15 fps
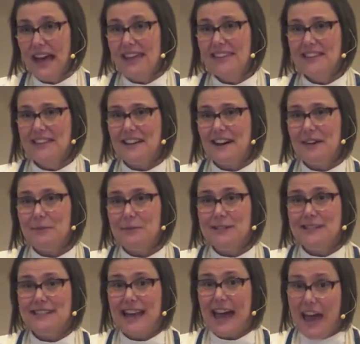I think God
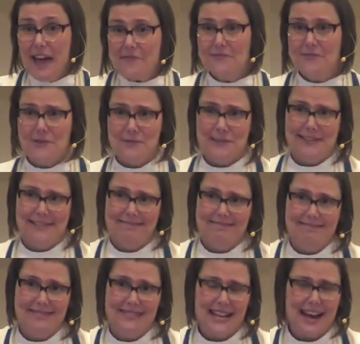wants everyone
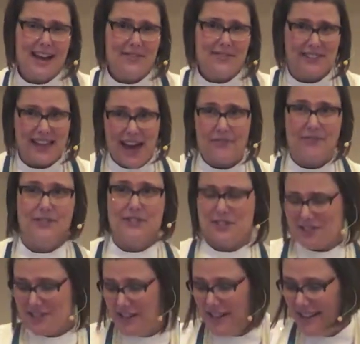to have
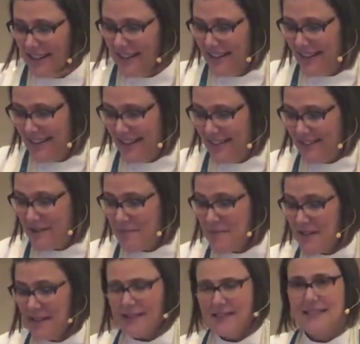laughter in their
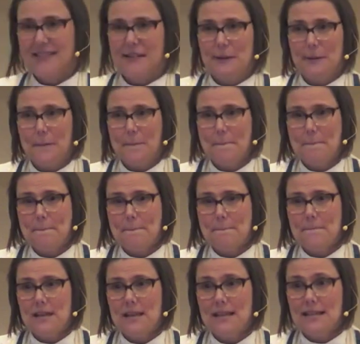midst.
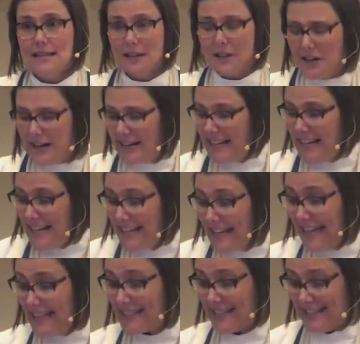Sarah
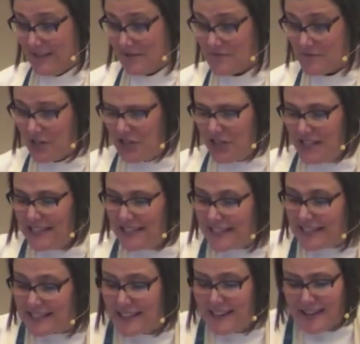gets it when she
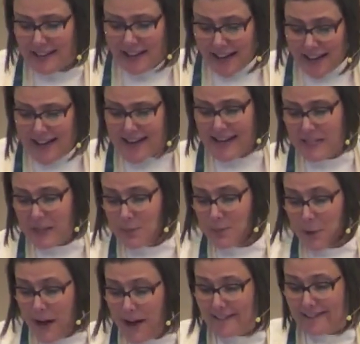says, God has
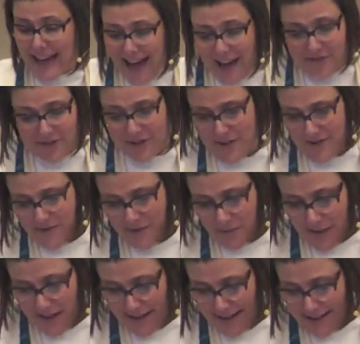brought laughter for
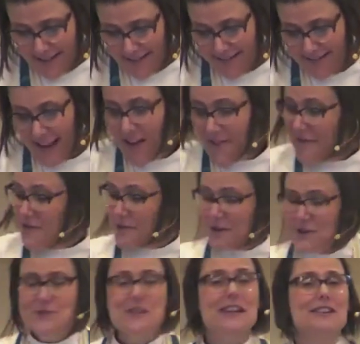me.
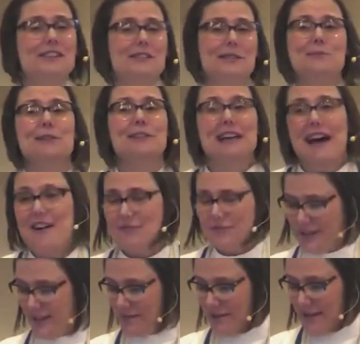Everyone who hears will laugh
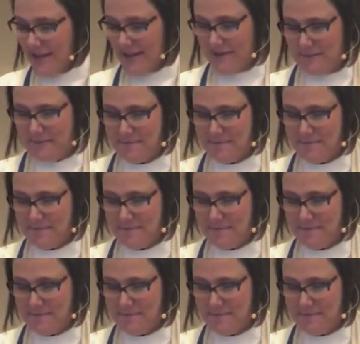with me.